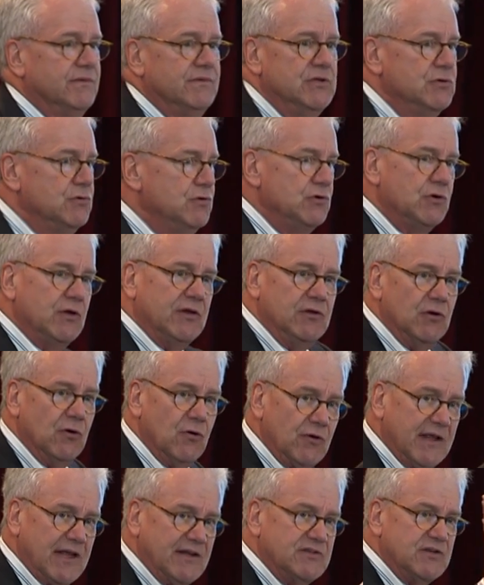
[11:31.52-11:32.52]
You, you, you
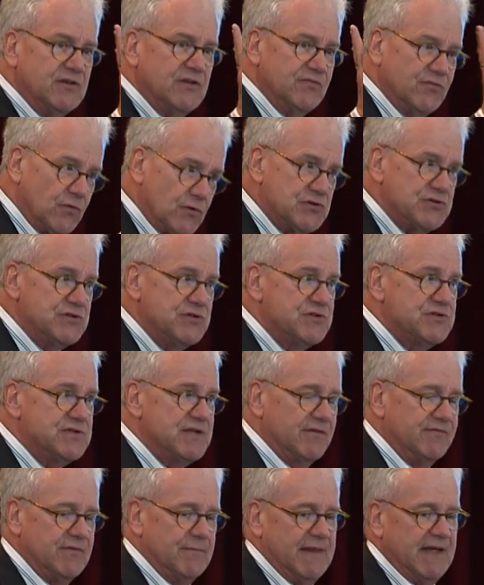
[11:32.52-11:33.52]
don't get to divorce
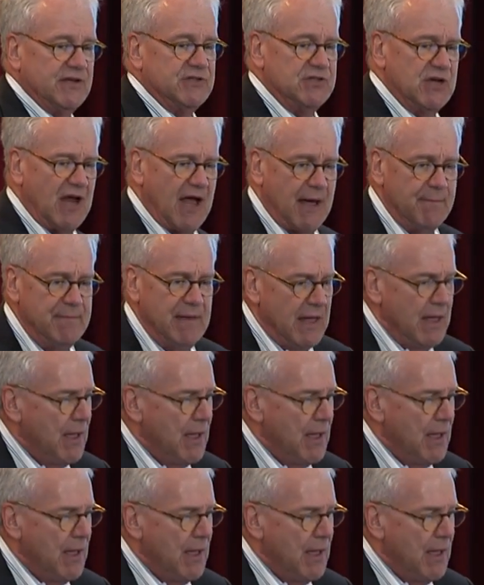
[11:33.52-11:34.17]
yourself from that job.